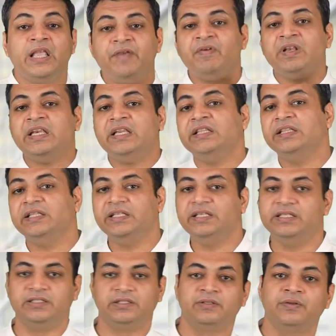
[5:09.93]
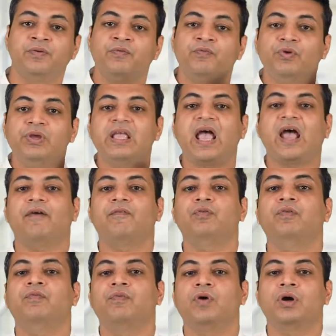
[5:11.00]
Even in these, we have
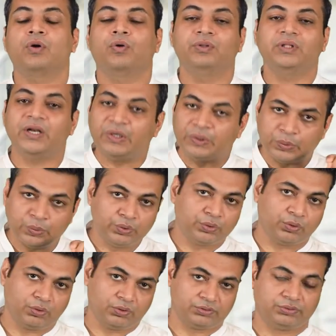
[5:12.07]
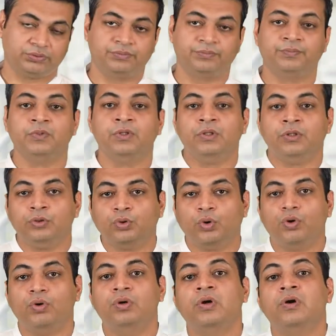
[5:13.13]
to work on the root cause.
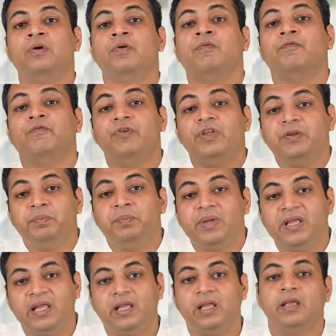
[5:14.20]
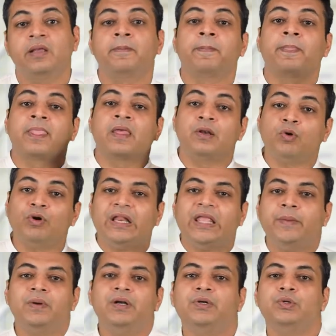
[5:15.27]
Though we may not
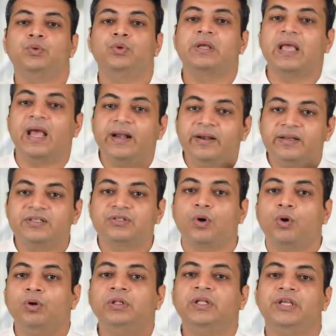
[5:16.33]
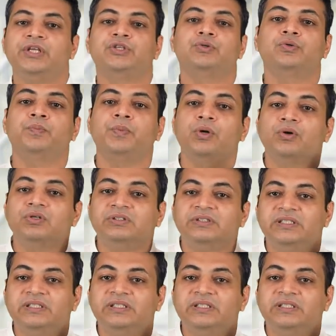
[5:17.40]
able to address all the issue because